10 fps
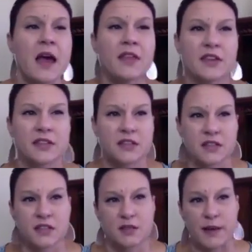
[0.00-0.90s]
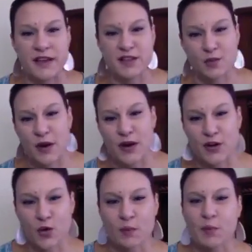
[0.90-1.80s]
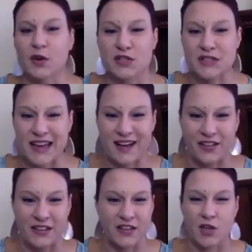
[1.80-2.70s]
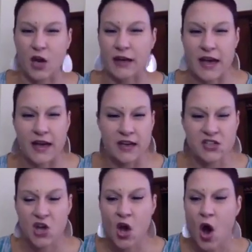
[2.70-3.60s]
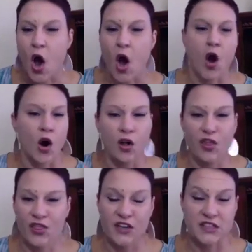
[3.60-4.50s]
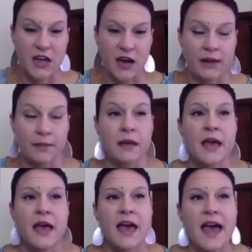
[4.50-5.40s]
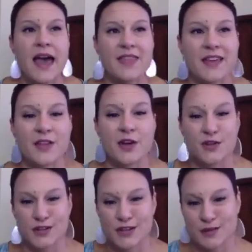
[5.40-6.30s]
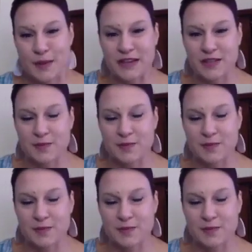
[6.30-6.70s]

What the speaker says: This is the space where your personality is on edge all the time. And then there's the space